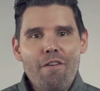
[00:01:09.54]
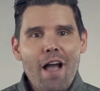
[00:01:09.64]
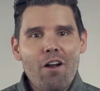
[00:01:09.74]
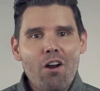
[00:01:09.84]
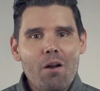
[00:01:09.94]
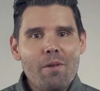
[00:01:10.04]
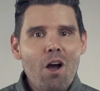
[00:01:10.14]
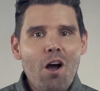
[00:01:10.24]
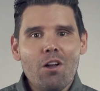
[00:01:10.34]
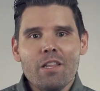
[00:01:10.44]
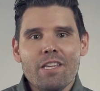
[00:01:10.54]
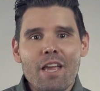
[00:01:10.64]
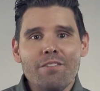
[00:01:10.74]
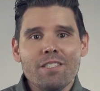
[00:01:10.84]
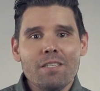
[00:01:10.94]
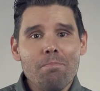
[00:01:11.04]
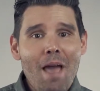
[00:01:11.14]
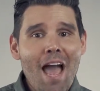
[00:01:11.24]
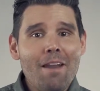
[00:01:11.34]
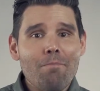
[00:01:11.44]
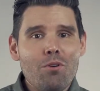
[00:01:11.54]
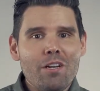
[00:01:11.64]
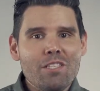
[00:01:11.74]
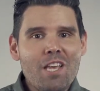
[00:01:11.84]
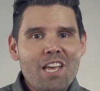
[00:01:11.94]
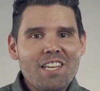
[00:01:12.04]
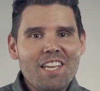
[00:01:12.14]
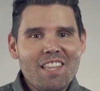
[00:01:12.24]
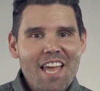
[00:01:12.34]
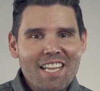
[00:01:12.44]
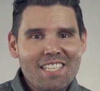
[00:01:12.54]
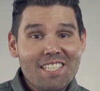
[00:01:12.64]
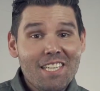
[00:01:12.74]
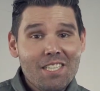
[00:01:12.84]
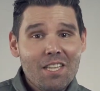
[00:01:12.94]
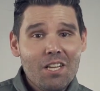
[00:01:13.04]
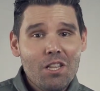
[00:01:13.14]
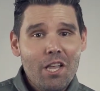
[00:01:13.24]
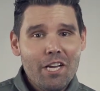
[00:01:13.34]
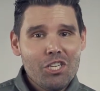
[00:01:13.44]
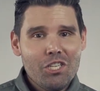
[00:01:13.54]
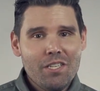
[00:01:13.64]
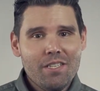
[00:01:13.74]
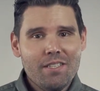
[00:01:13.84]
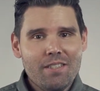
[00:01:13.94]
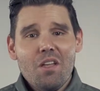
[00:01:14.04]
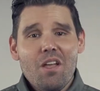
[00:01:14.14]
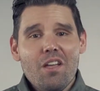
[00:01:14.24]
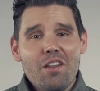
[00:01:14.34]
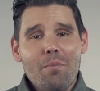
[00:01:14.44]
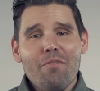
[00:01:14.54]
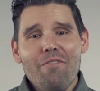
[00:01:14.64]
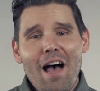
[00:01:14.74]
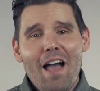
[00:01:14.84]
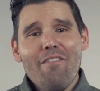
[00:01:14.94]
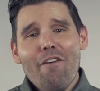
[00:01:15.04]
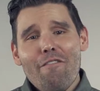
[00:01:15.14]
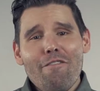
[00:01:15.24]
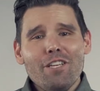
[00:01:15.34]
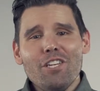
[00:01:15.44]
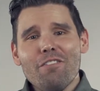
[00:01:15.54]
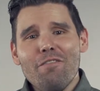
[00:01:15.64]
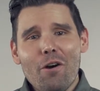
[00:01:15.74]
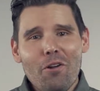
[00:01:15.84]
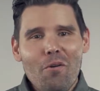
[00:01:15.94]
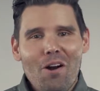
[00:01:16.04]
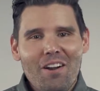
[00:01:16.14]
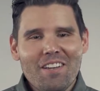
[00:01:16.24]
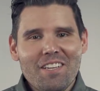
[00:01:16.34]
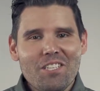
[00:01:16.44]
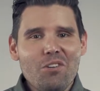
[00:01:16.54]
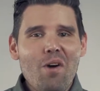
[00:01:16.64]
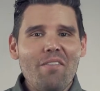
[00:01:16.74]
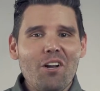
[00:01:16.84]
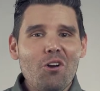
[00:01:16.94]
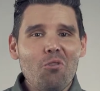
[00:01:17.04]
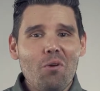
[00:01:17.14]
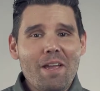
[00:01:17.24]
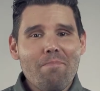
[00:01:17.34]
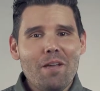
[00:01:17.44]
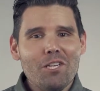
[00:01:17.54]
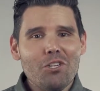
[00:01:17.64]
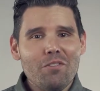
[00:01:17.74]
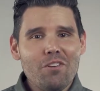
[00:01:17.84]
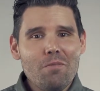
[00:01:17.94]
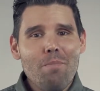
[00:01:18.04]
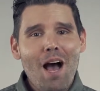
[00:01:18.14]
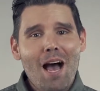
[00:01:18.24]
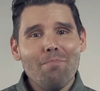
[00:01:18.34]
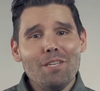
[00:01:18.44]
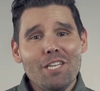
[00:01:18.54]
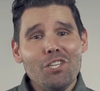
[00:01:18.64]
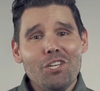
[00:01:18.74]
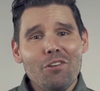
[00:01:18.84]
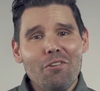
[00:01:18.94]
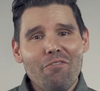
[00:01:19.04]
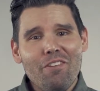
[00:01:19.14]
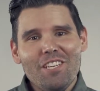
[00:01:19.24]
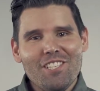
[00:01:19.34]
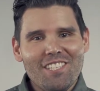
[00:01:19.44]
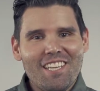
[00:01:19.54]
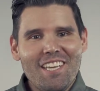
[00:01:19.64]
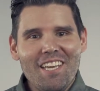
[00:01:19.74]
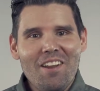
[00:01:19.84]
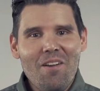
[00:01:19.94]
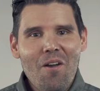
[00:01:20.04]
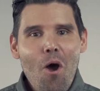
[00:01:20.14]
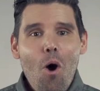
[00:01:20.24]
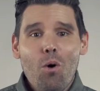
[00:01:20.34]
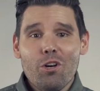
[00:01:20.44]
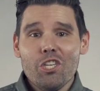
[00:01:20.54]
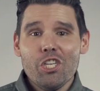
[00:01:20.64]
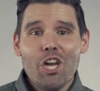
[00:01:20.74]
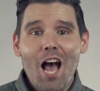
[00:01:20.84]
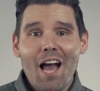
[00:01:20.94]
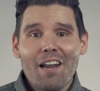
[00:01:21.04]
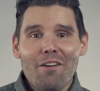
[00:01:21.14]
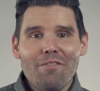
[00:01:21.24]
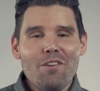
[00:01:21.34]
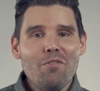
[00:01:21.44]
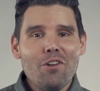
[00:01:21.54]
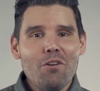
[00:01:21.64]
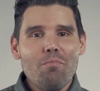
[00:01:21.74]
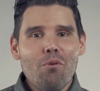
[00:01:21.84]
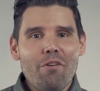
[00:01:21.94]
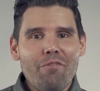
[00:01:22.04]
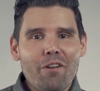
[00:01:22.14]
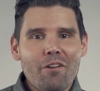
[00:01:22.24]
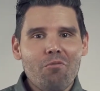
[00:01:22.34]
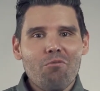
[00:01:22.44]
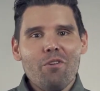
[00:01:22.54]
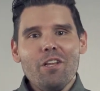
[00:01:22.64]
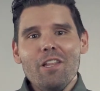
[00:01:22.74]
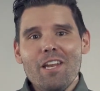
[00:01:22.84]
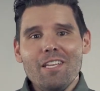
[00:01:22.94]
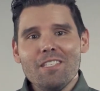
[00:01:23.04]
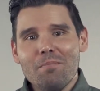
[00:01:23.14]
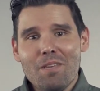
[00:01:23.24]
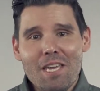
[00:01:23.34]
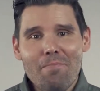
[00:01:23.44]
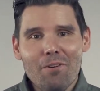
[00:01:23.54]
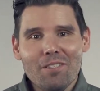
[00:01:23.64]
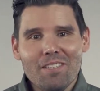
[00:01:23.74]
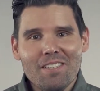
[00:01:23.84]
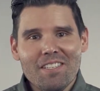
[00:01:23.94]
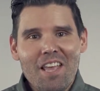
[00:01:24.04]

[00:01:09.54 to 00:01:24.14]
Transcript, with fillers: firearm, and Harley Davidson patent prints to get that sense of the collection. Number five, fishing photo art. Do you have a great picture of your pop teaching you to fish as a kid? Or a shot of you and your boyfriend reeling in some keepers?